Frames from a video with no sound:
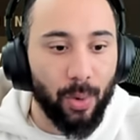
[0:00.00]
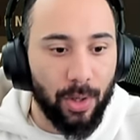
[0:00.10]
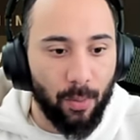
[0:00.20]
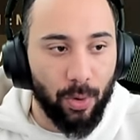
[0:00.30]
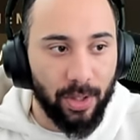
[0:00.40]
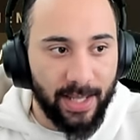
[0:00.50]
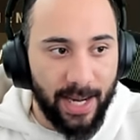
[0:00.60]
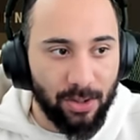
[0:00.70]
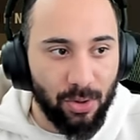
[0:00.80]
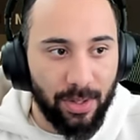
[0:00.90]
we're going to we're going to
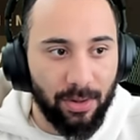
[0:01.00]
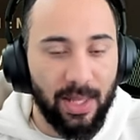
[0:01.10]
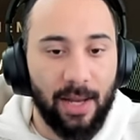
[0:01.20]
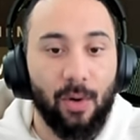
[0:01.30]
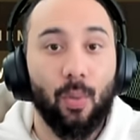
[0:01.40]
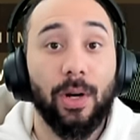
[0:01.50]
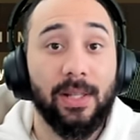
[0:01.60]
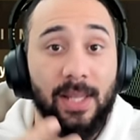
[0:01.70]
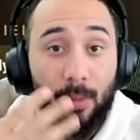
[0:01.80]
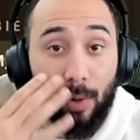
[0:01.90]
cancel their thing. We're
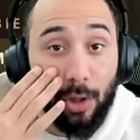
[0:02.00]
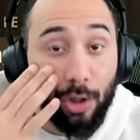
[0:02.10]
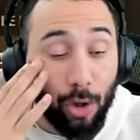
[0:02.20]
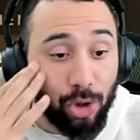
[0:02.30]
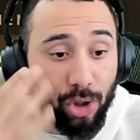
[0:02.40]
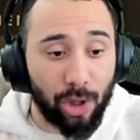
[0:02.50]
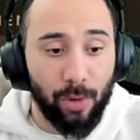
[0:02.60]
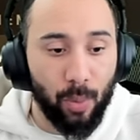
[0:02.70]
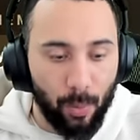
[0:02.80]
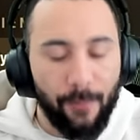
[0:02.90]
going to we're going to go
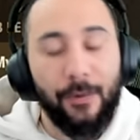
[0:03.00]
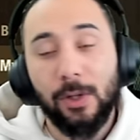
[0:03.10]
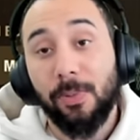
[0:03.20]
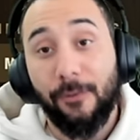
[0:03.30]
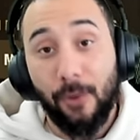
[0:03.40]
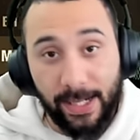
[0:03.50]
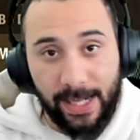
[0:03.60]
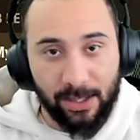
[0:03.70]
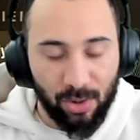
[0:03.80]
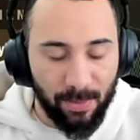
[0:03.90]
Well, first before I
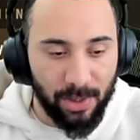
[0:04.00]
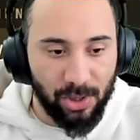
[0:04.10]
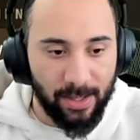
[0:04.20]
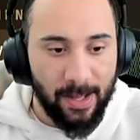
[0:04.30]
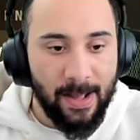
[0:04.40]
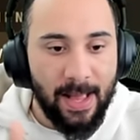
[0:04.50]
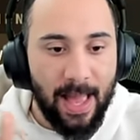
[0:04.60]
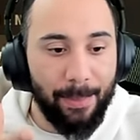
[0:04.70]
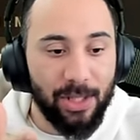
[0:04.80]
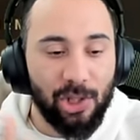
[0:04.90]
cancel their mission,
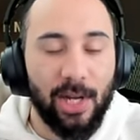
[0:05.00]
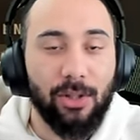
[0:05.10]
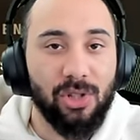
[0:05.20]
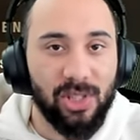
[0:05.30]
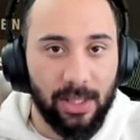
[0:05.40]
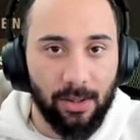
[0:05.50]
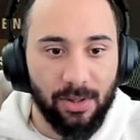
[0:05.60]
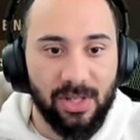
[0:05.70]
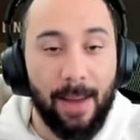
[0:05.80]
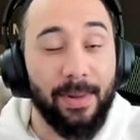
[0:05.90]
I'm going to check their
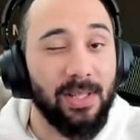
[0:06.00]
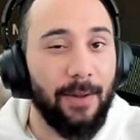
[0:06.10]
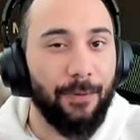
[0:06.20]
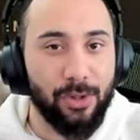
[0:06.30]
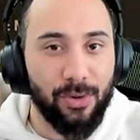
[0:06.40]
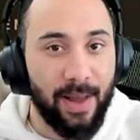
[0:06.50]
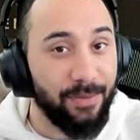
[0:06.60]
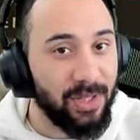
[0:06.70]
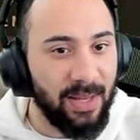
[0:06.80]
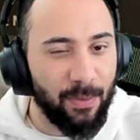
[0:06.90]
skills. I'm going to see if their
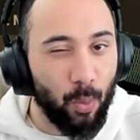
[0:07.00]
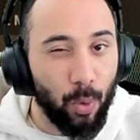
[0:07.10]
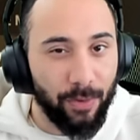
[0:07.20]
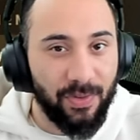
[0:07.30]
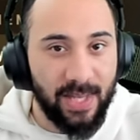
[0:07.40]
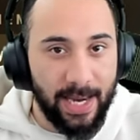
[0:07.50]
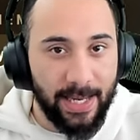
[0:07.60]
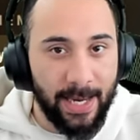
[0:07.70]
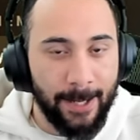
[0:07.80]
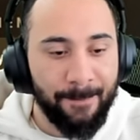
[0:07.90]
survivor's even worth
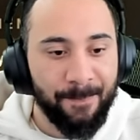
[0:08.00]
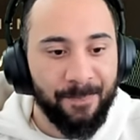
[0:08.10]
taking.